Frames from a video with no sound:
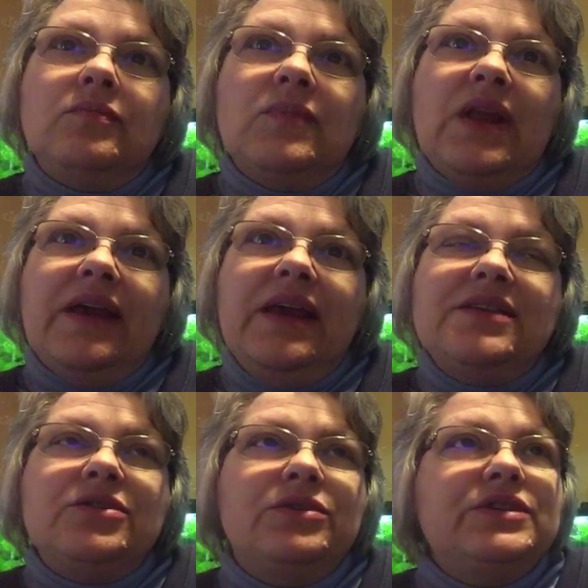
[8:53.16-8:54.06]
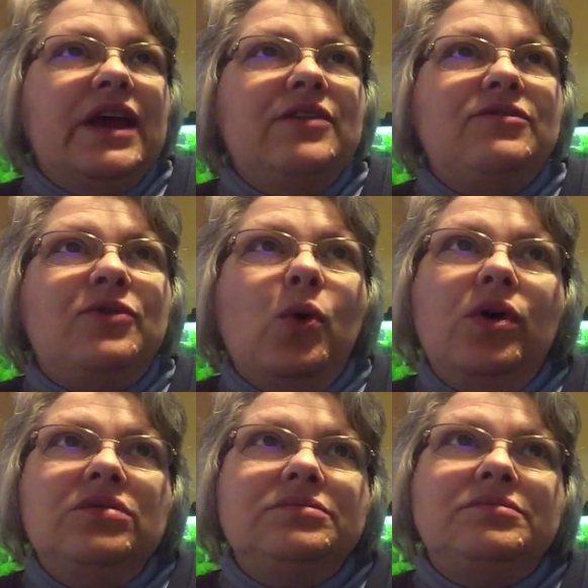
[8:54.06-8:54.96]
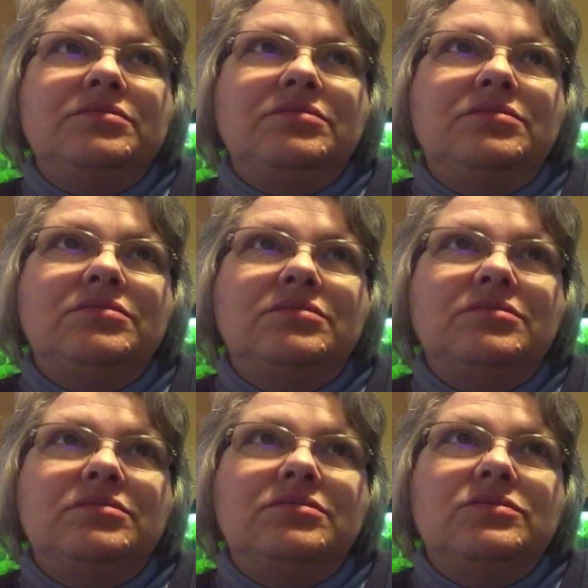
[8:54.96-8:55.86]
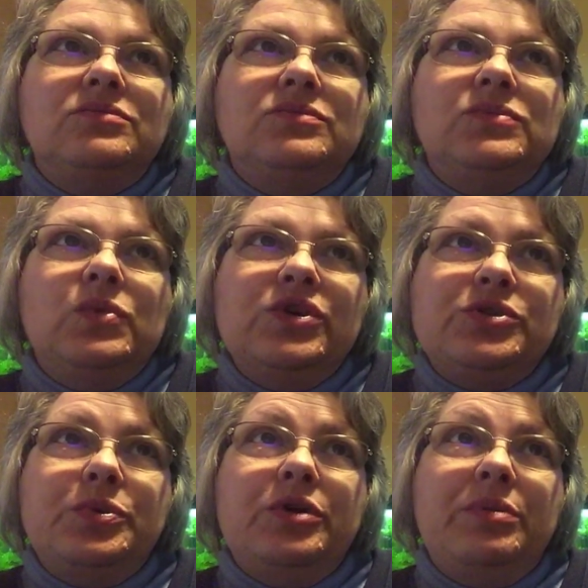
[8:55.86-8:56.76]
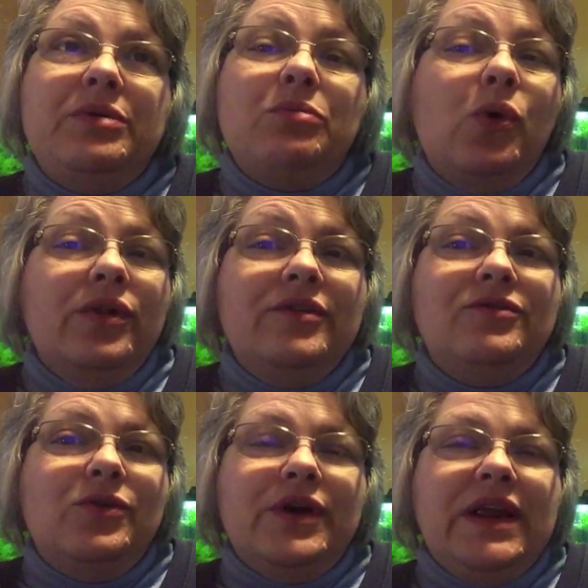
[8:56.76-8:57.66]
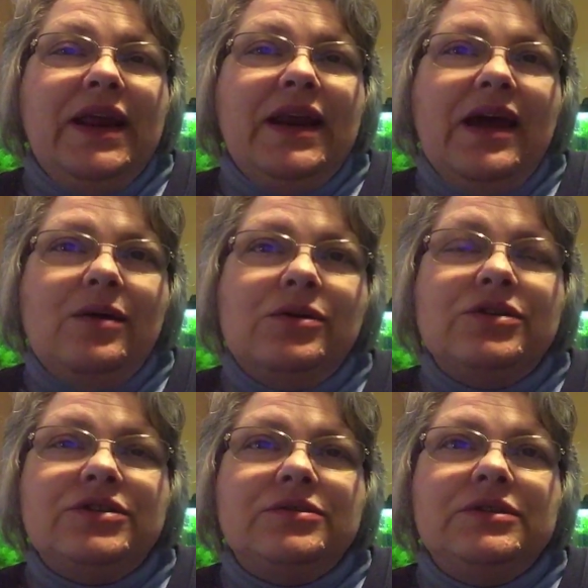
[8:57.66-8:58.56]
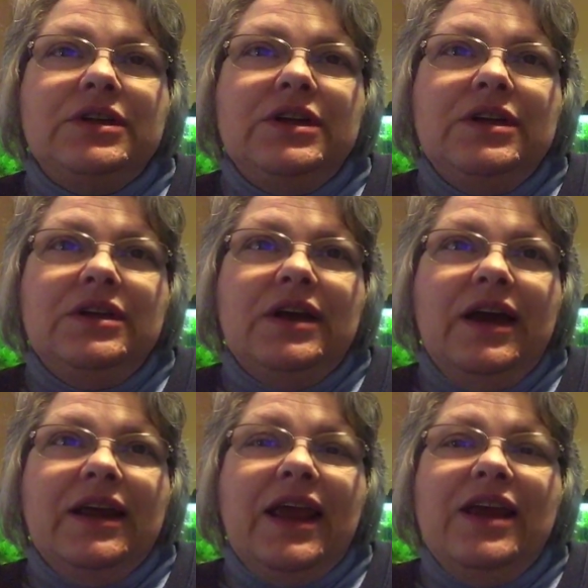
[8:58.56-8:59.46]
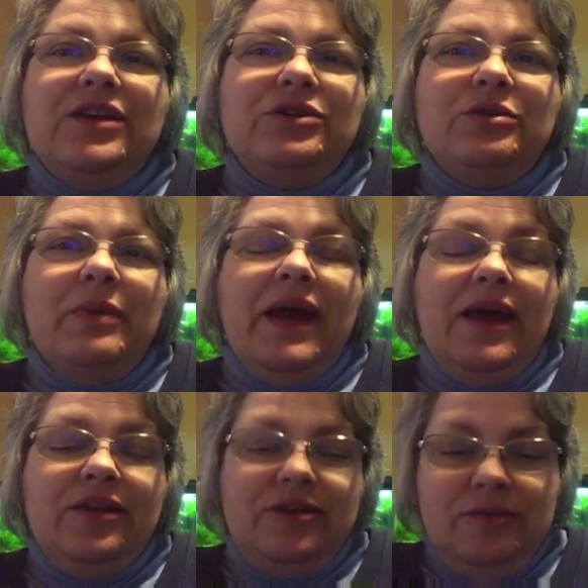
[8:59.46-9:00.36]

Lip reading: guess on day 4, which would have been more than 48 hours, I can't do the math.